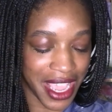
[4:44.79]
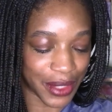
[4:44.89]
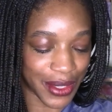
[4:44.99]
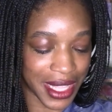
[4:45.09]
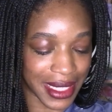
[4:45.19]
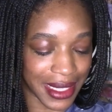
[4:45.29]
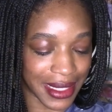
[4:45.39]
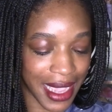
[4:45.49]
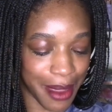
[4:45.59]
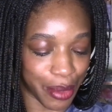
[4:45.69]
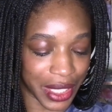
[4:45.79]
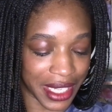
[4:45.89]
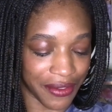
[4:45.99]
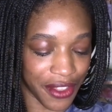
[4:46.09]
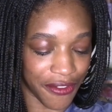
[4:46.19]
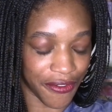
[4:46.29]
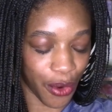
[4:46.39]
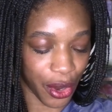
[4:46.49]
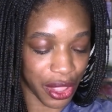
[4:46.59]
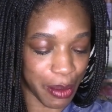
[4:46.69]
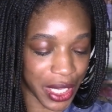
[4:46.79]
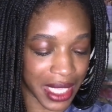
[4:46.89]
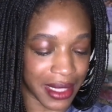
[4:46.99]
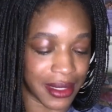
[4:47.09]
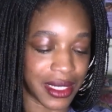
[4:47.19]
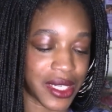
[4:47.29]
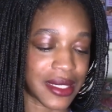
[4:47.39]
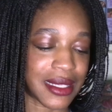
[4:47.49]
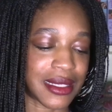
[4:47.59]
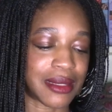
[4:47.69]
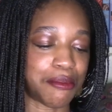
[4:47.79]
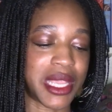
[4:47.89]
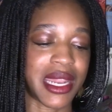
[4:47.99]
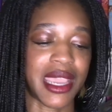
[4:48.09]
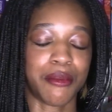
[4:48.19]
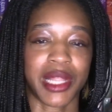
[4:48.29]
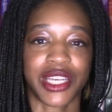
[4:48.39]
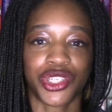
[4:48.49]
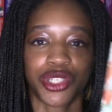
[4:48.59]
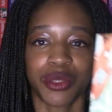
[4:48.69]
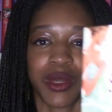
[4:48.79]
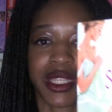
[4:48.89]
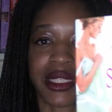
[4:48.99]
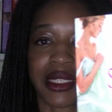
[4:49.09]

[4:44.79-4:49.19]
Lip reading: So this is, I believe, the 4th book in the series. This is Midnight Pleasures with a